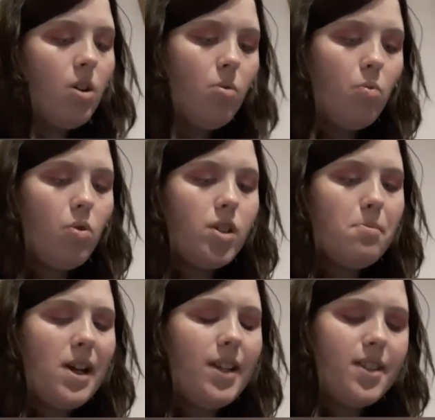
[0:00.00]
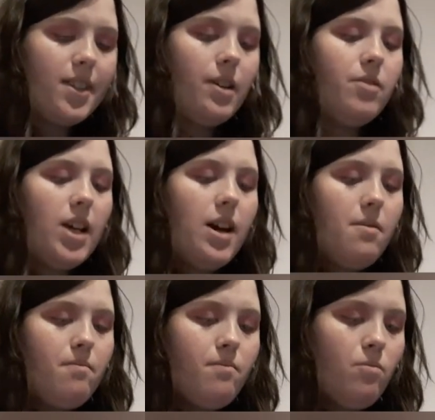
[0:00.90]
Watermelon Soda
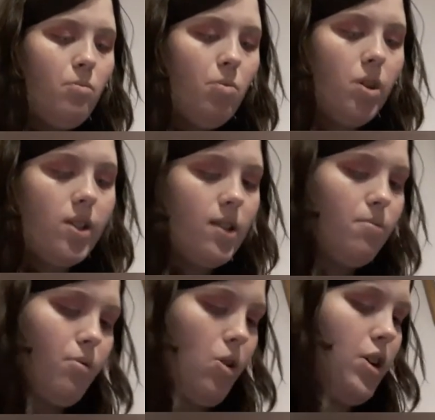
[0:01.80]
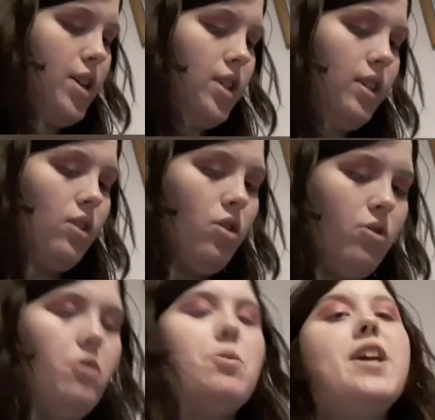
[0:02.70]
was a bright
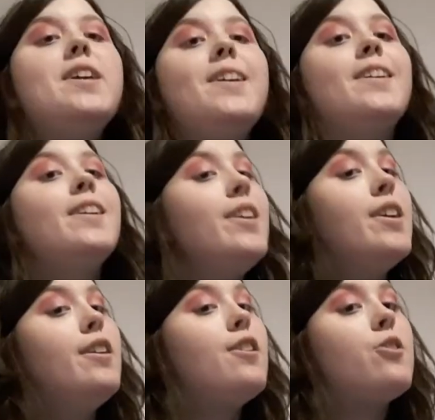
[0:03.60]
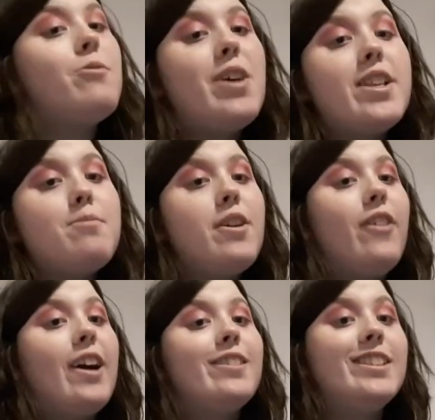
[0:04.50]
coral pink. Reminds me of
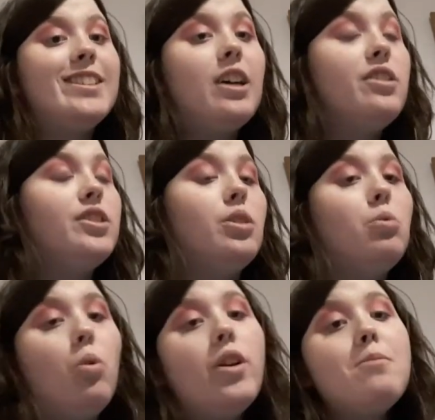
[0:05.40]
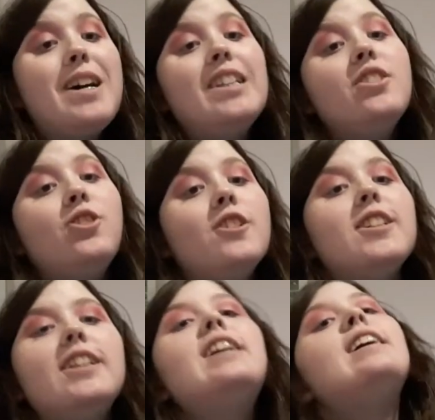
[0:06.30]
Harry Styles' Watermelon
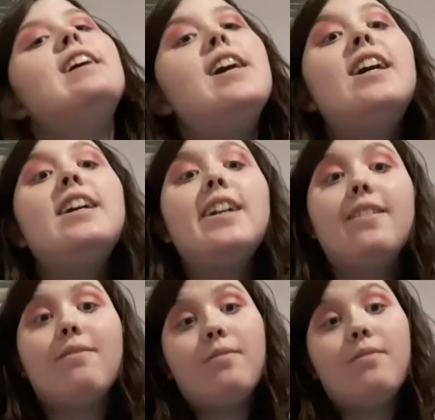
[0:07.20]
Sugar High.